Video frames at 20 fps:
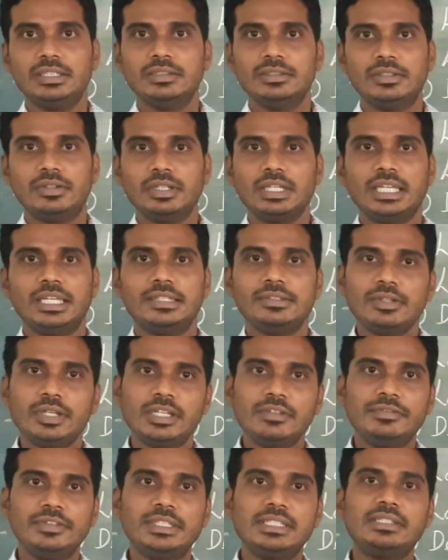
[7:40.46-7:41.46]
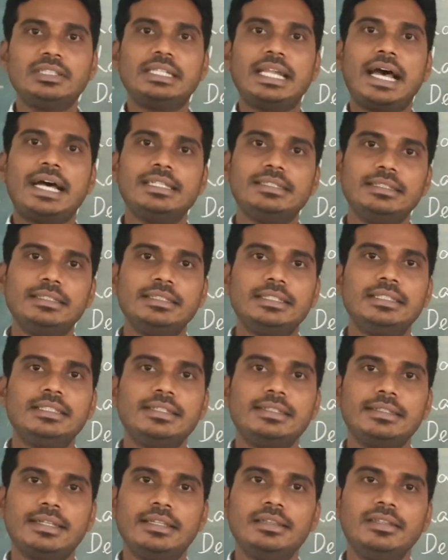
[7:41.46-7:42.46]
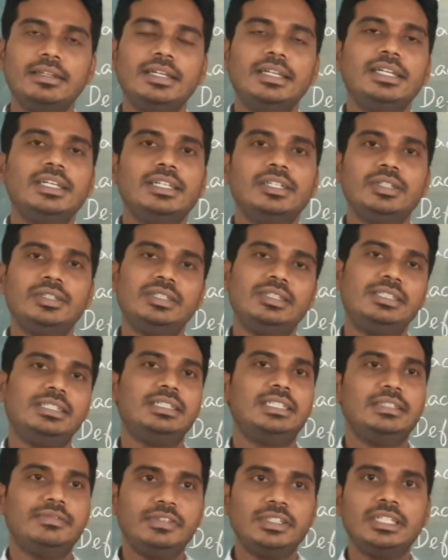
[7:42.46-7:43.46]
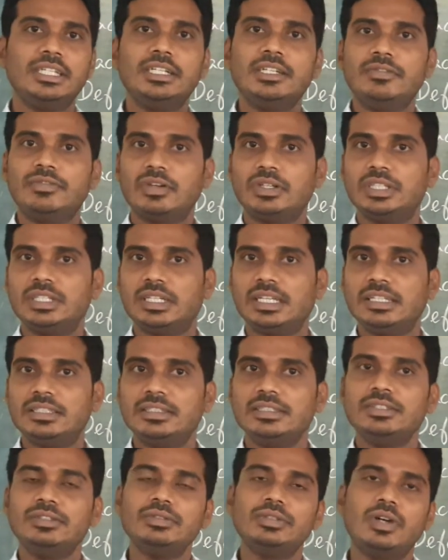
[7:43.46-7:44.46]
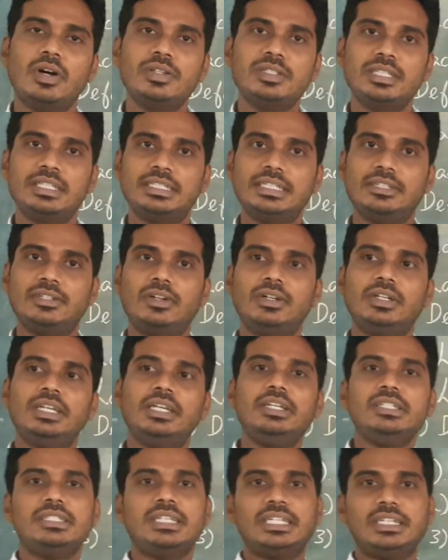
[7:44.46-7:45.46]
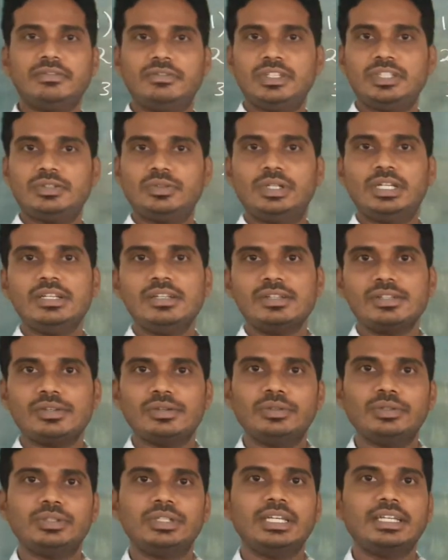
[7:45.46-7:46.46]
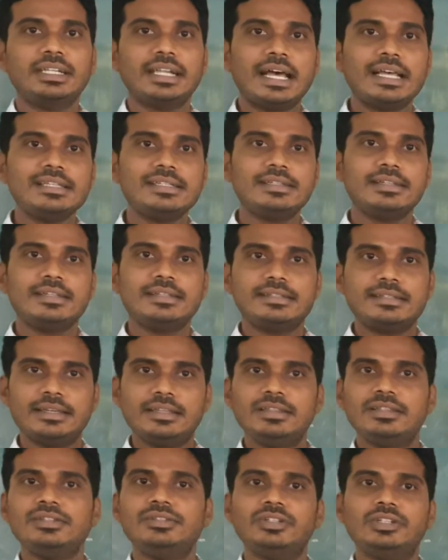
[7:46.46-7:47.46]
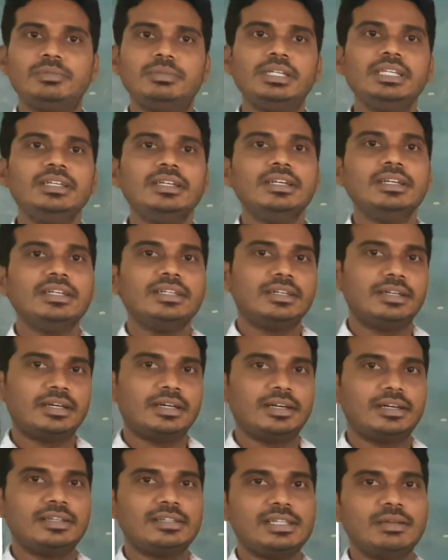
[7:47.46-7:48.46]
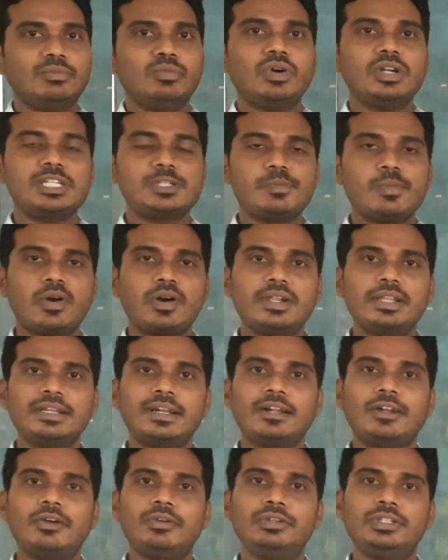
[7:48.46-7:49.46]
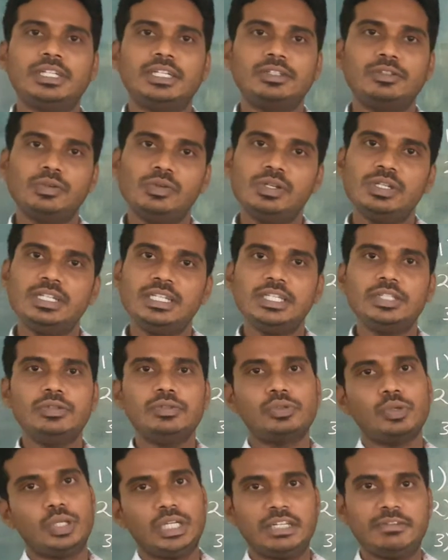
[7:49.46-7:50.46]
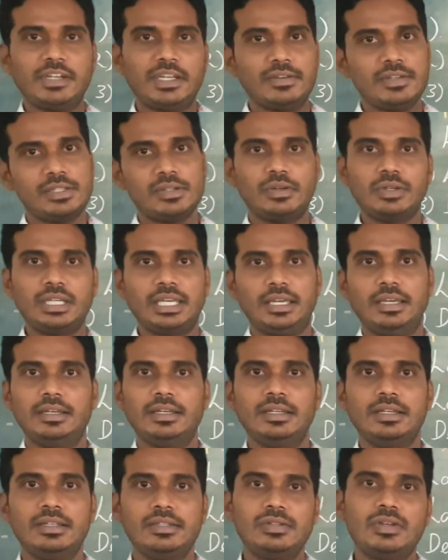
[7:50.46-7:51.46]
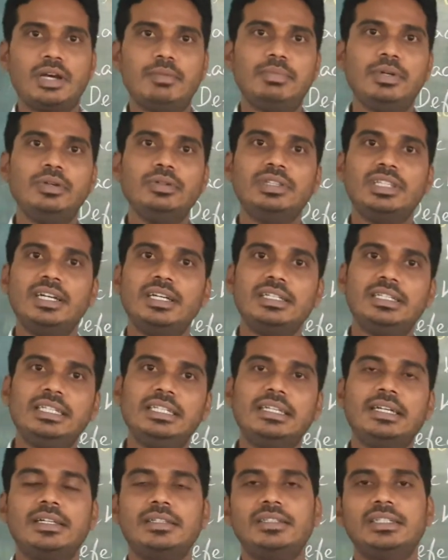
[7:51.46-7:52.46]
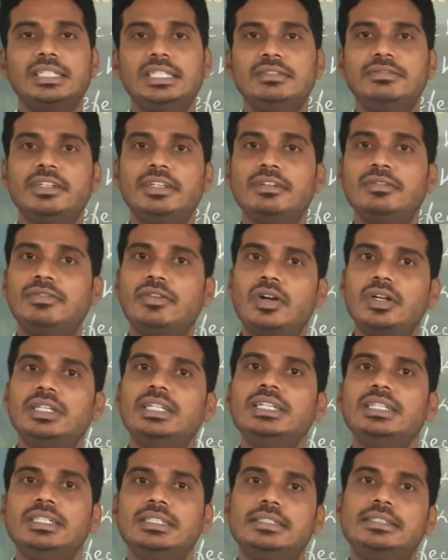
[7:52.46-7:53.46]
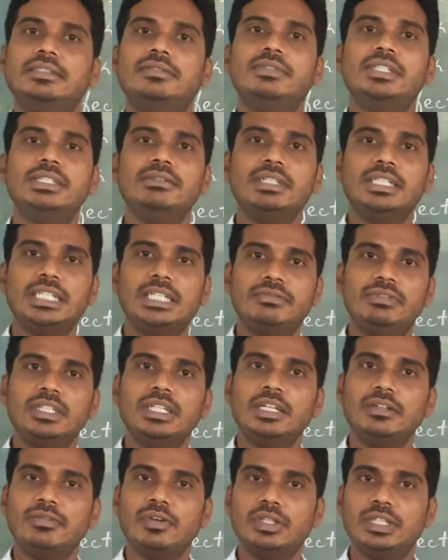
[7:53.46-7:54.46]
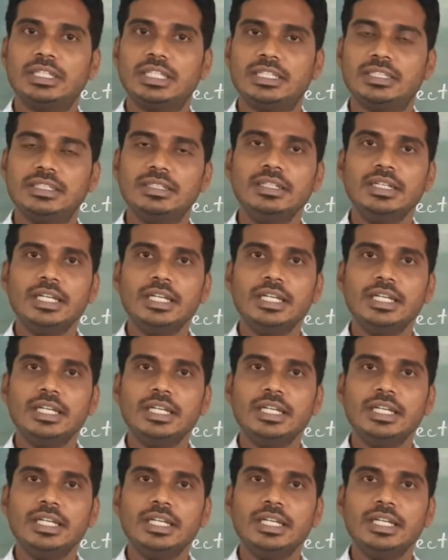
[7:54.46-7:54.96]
Okay, so if it is larger in strength, it is difficult for the teacher to concentrate on each and every student. So the class strength should be somewhat smaller, around 20 to 25 is okay. So above 30 or 35, 40, it is very, very difficult for the teacher